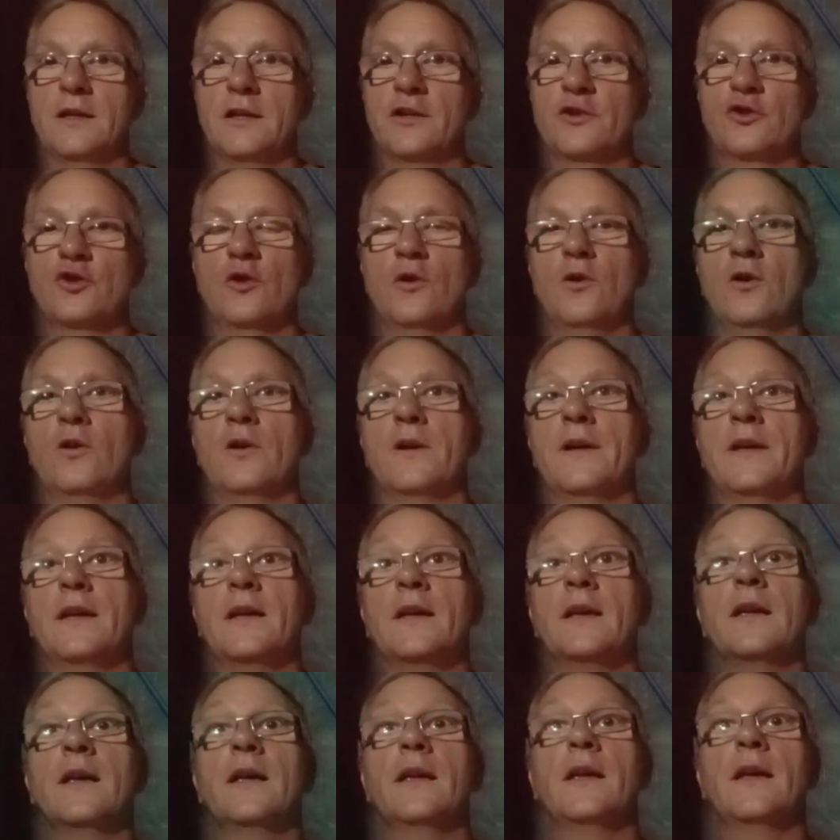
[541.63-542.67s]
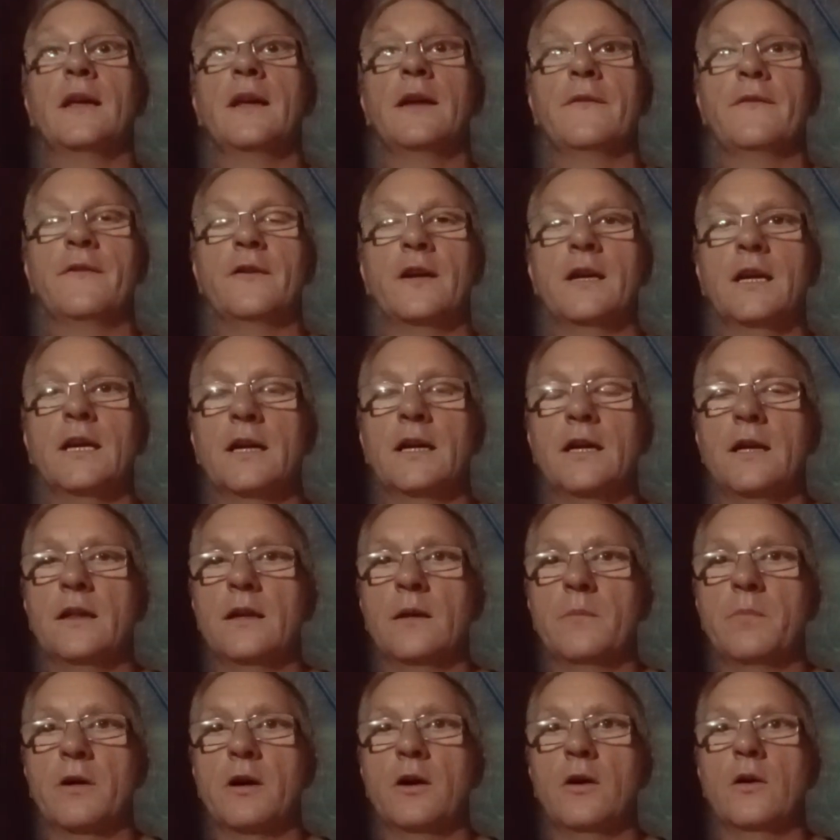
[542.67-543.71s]
So if you're here in
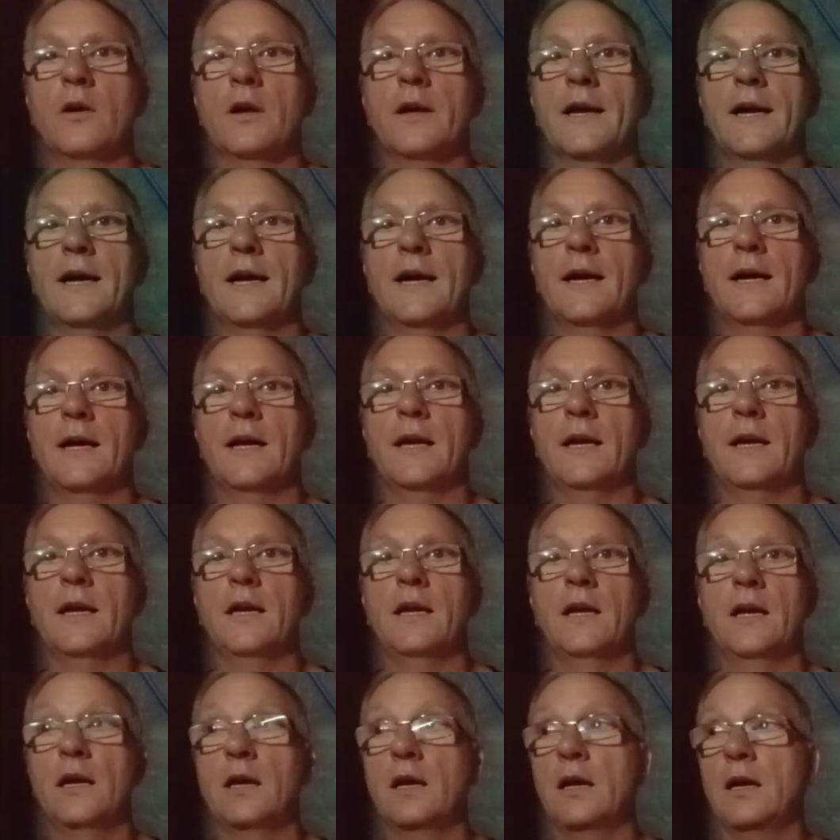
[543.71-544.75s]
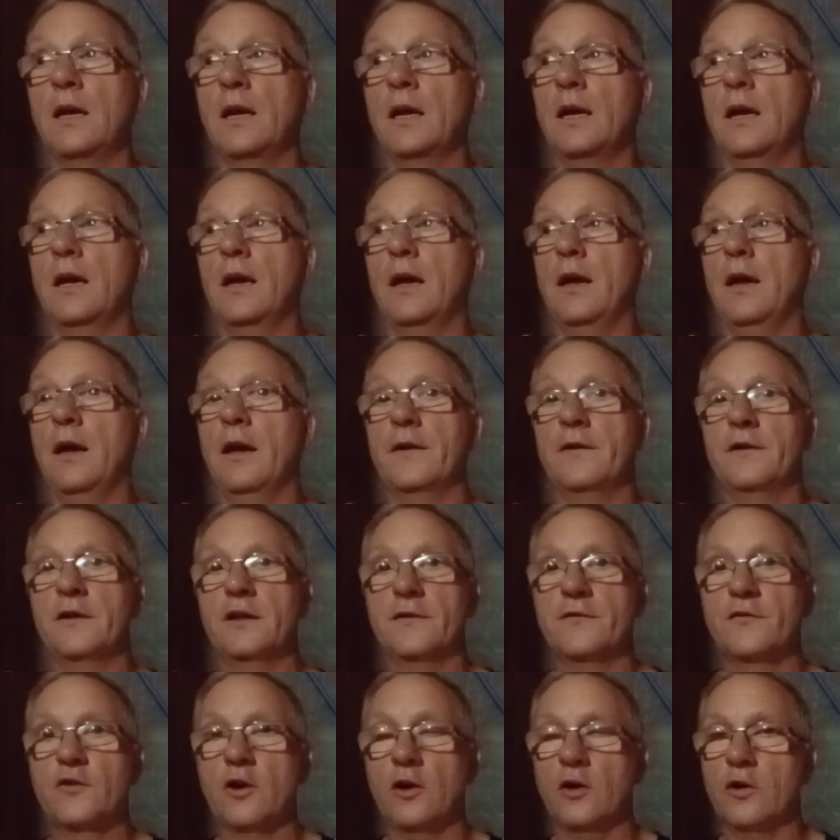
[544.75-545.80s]
the barangay and
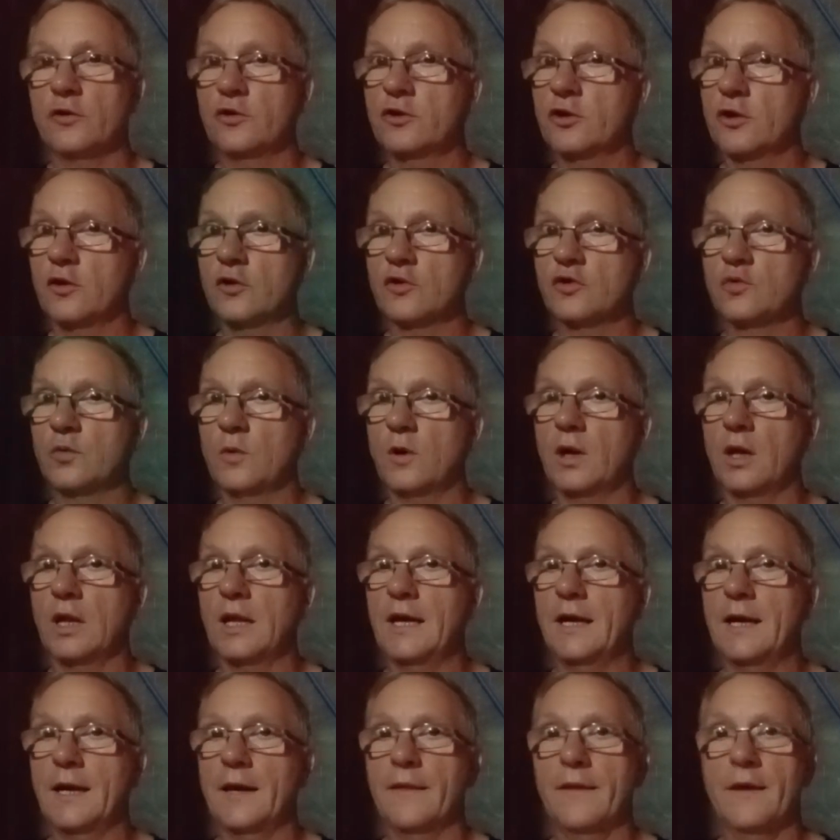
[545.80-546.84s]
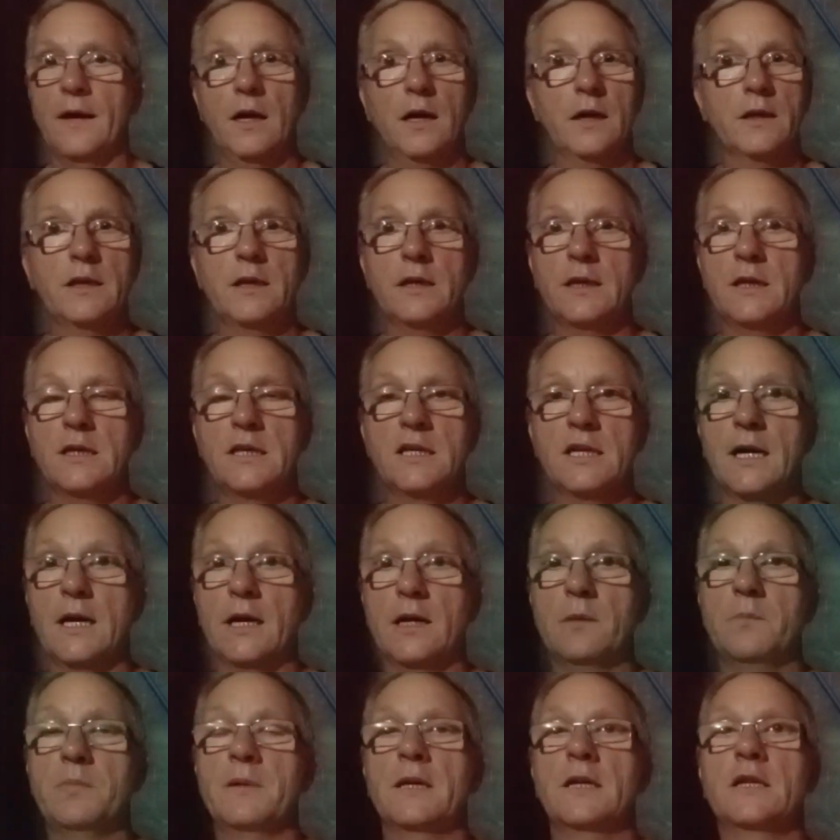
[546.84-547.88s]
you've got dogs what are like that, you need to get
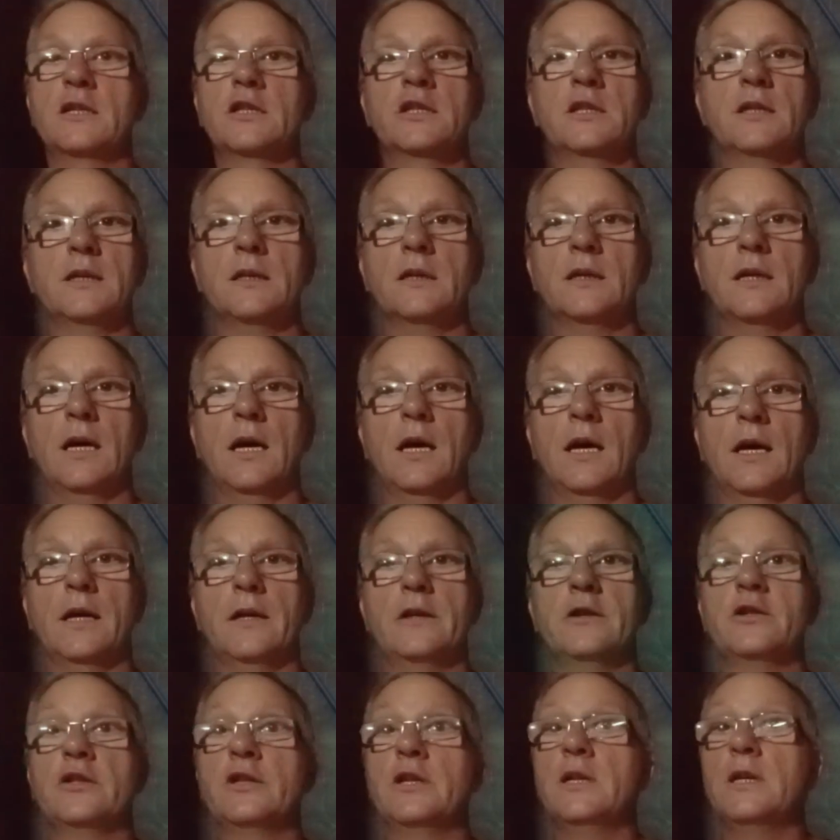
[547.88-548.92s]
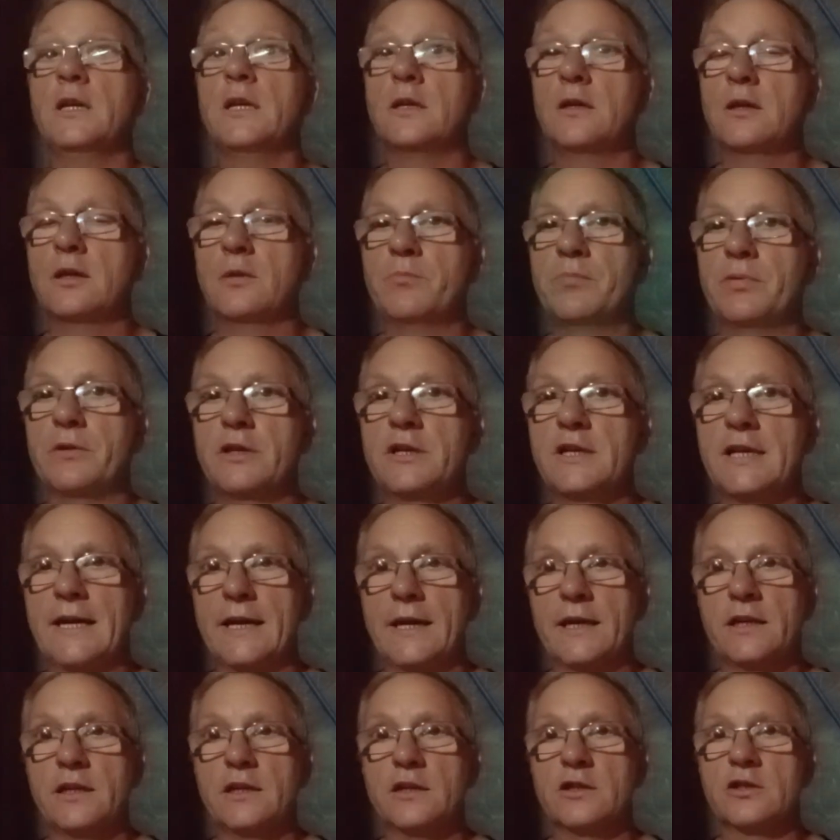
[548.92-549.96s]
a big stick, guys. You need to
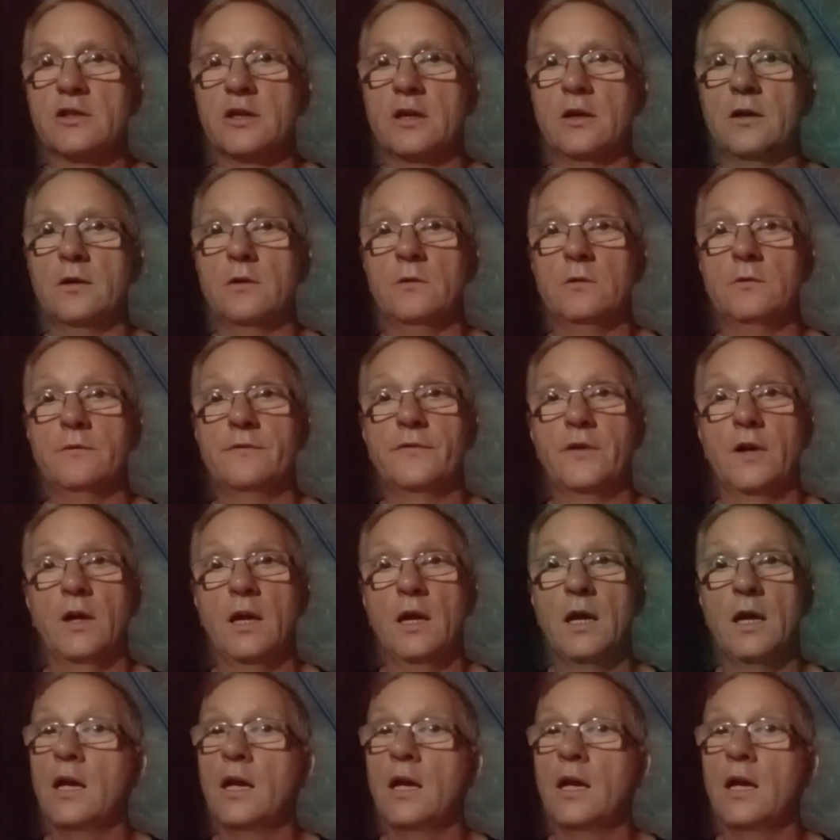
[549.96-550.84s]
protect yourself.